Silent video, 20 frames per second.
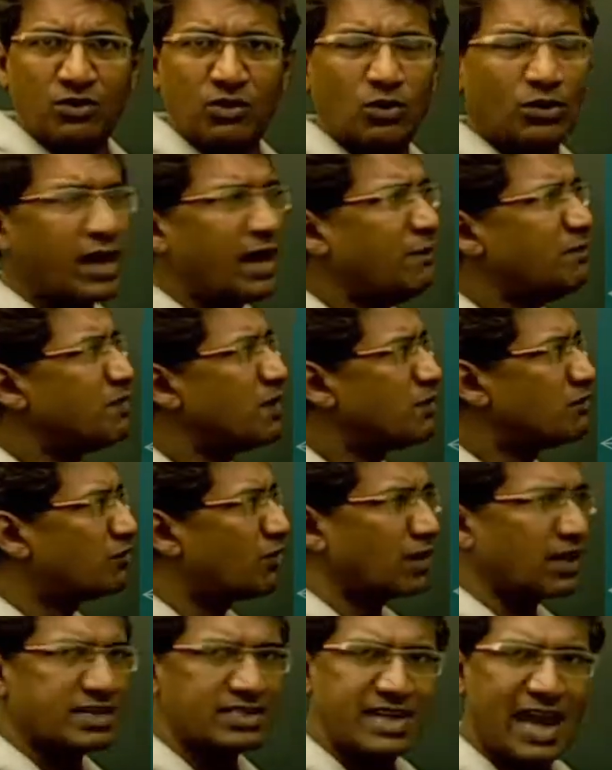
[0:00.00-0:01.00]
Okay.
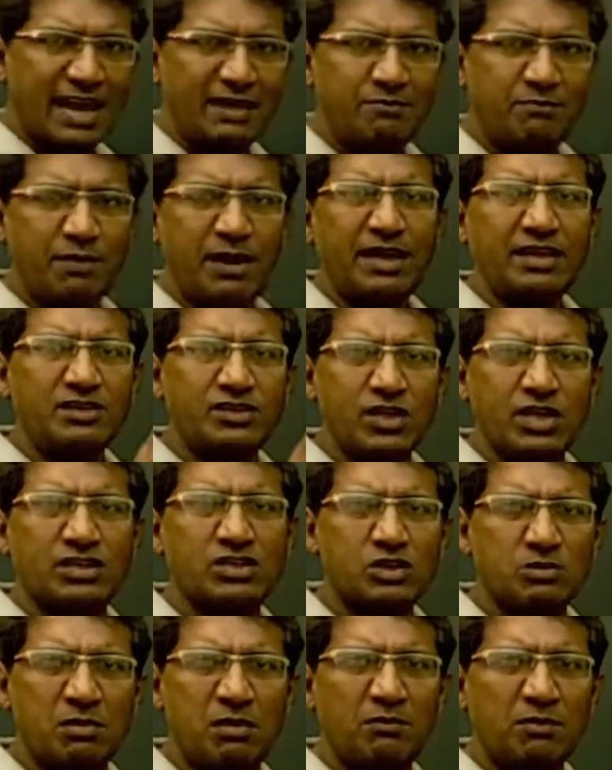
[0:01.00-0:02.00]
For a time being
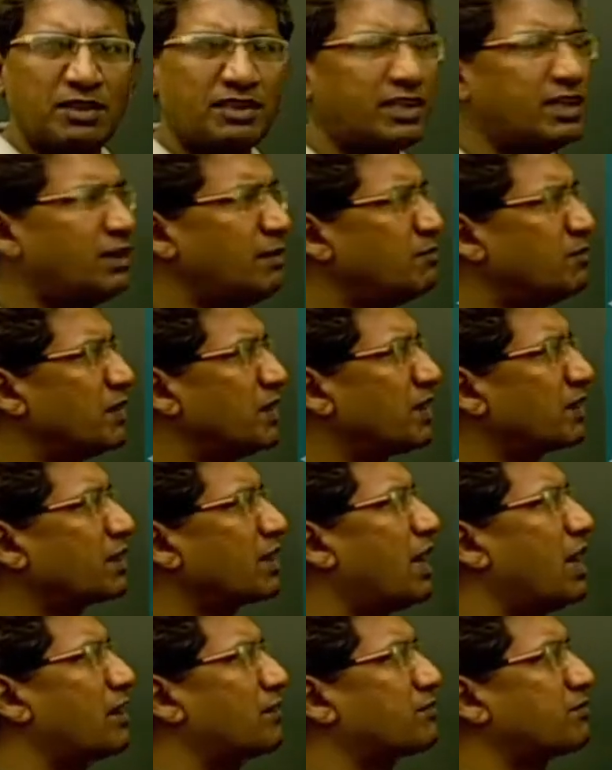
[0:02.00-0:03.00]
just remember the
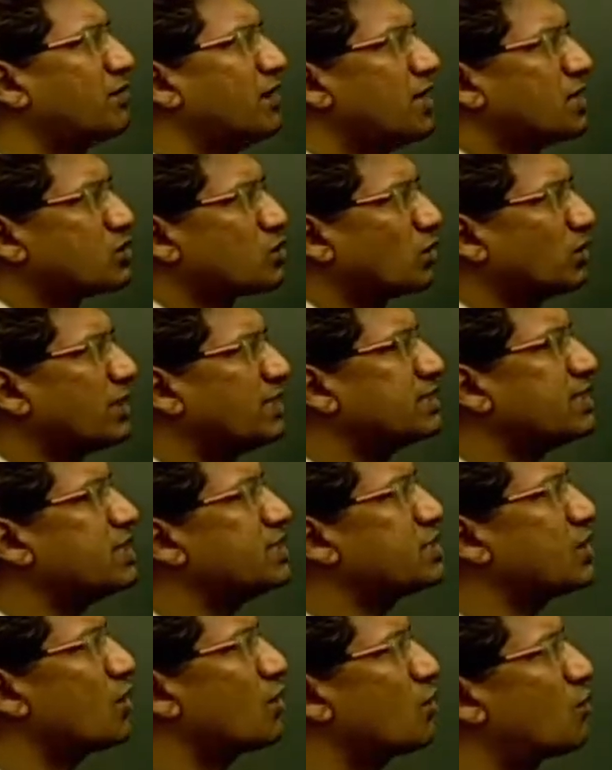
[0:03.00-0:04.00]
curve. So this
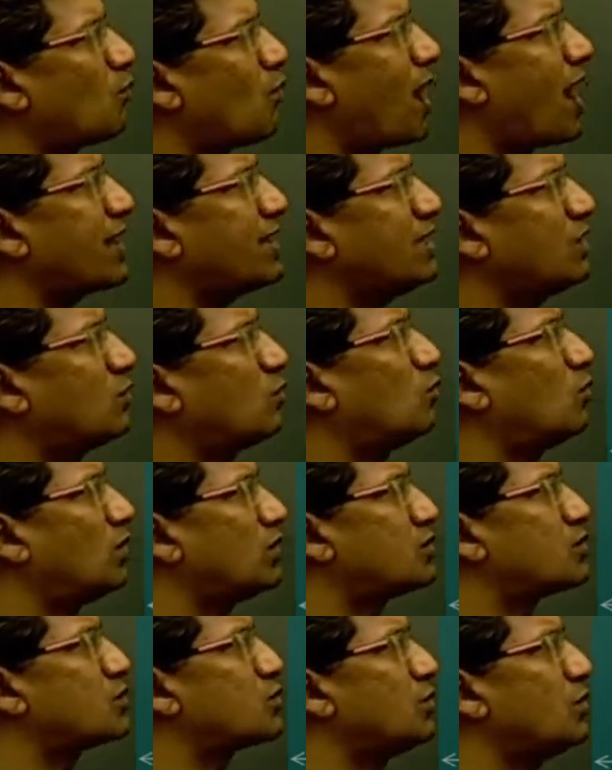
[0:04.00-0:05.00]
is your y
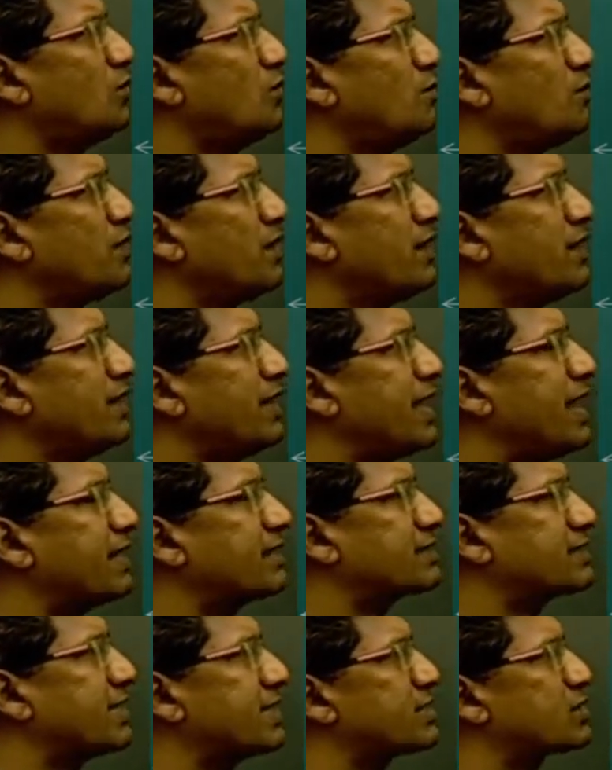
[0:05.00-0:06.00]
equals to
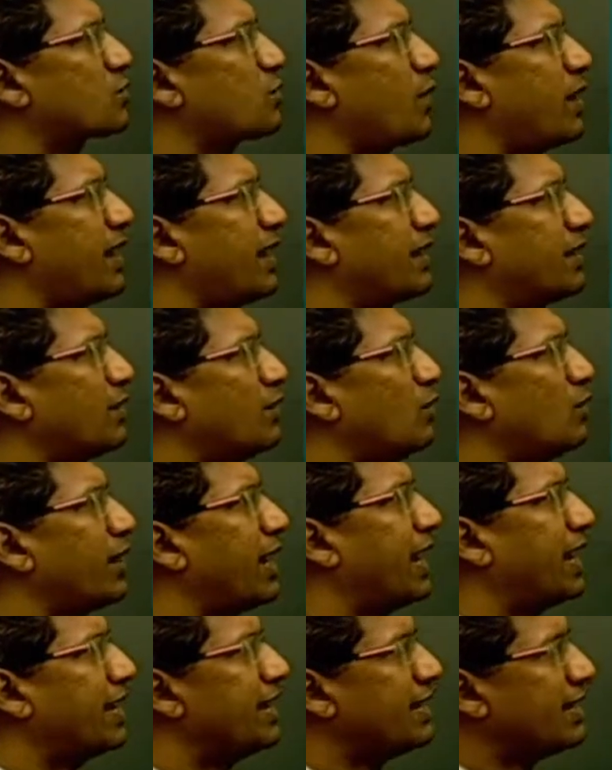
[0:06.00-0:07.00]
x squared.
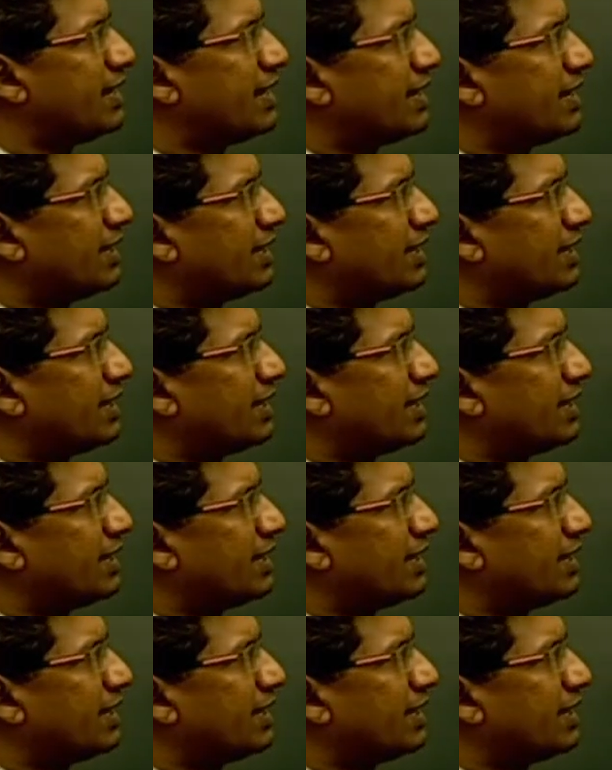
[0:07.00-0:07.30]
Okay.